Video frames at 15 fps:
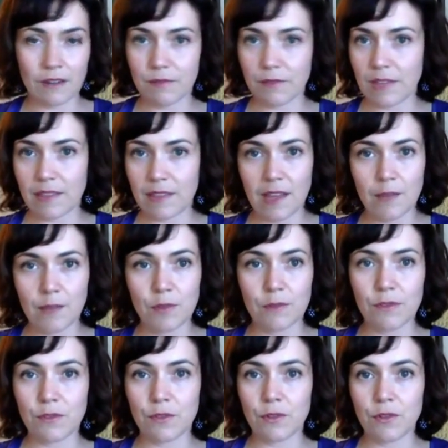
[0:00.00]
let that move
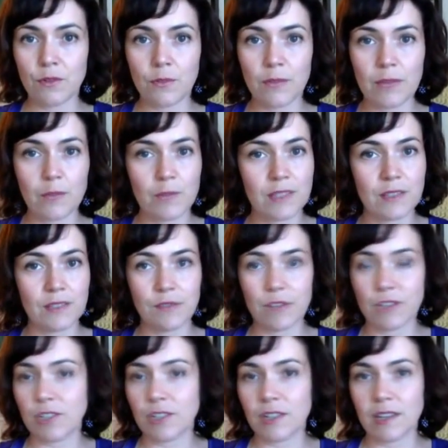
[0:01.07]
through might be
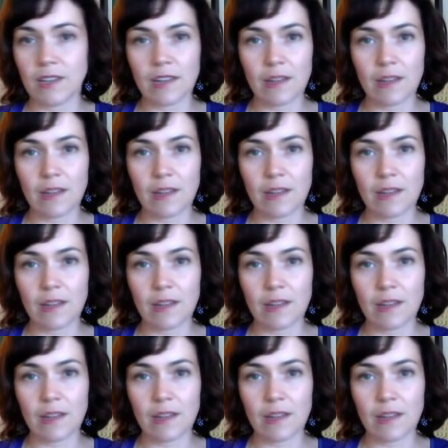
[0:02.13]
sufficient and it,